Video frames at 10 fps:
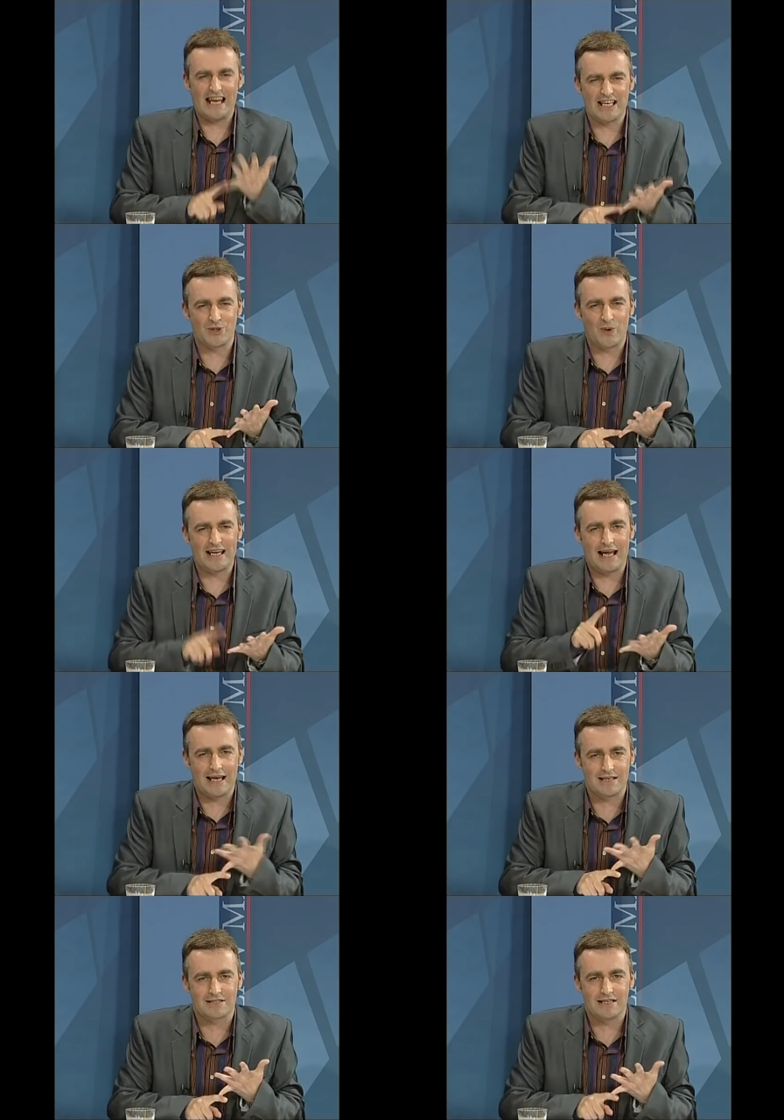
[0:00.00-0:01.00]
Edgeware,
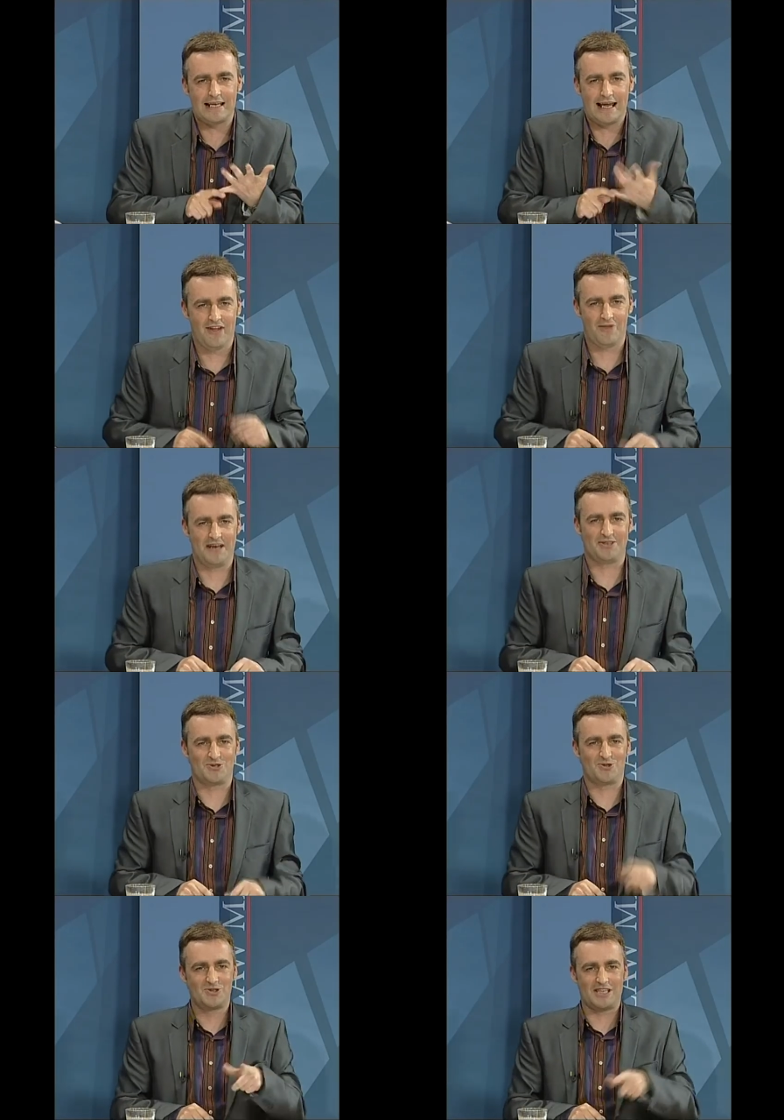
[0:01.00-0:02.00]
Ellerslie, and other
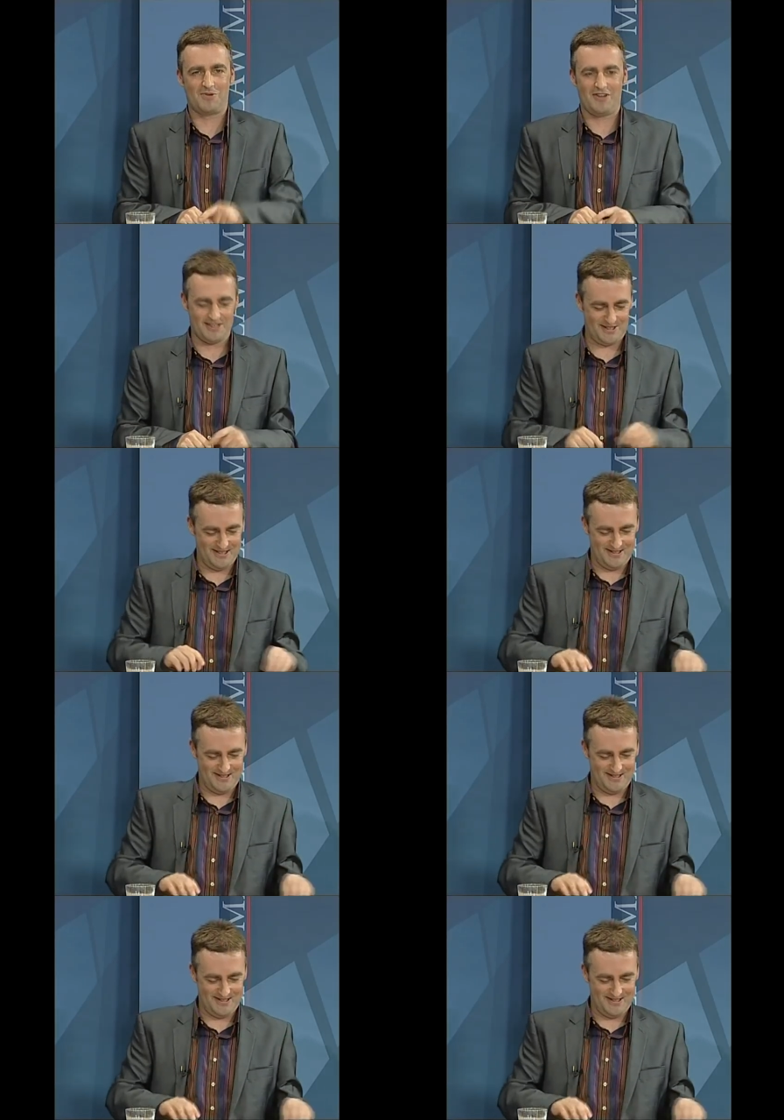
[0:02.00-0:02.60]
matters. Do stay with us.